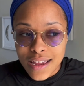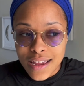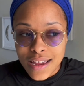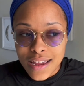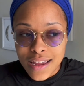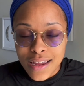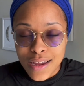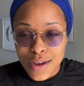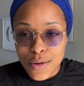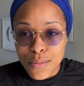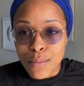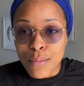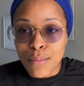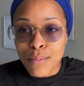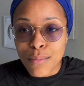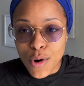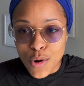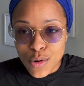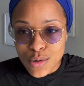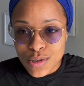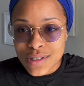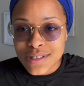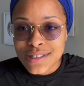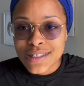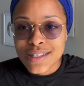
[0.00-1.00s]

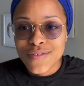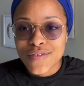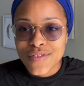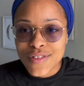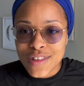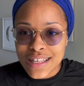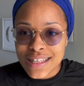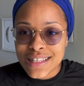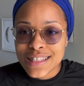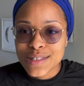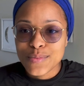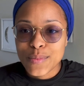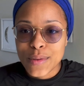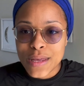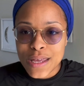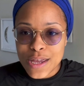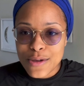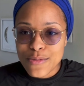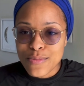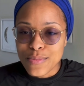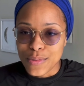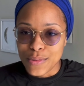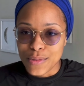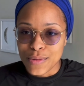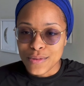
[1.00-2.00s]
most of these
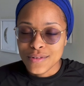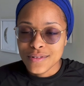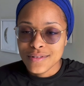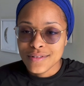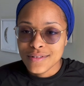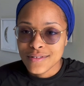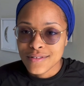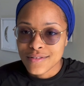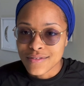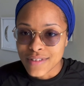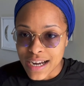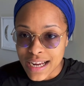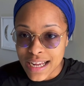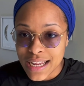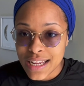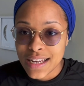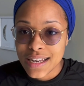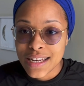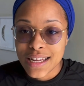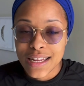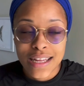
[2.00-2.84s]
people, right,